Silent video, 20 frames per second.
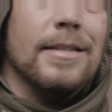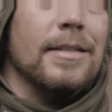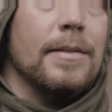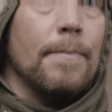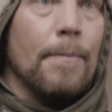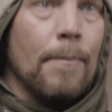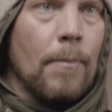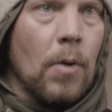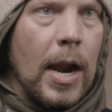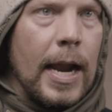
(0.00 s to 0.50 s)

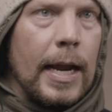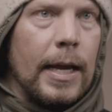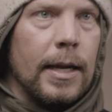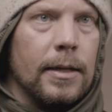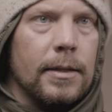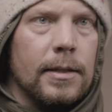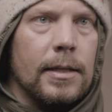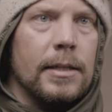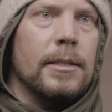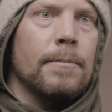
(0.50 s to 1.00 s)
doesn't
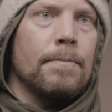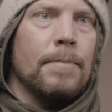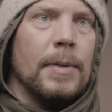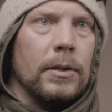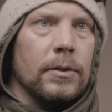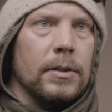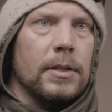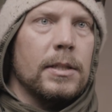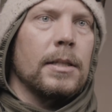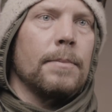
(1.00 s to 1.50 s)
break. It's
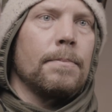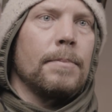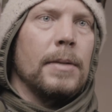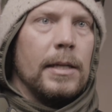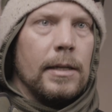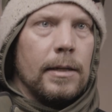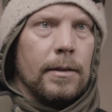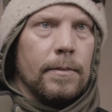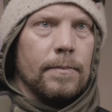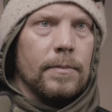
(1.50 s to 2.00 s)
built to
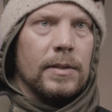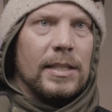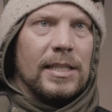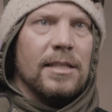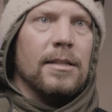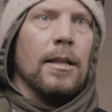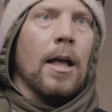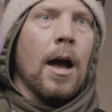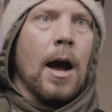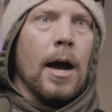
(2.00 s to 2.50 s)
be
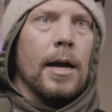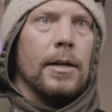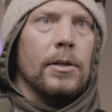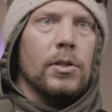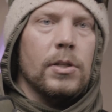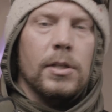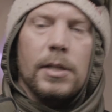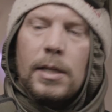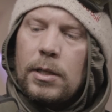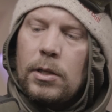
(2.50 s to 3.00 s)

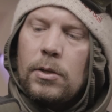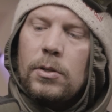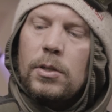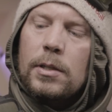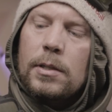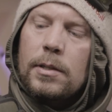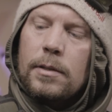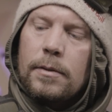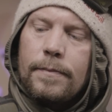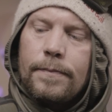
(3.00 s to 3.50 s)
dislodged and
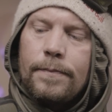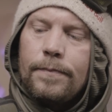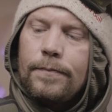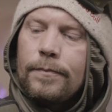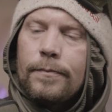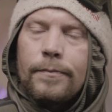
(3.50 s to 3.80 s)
you just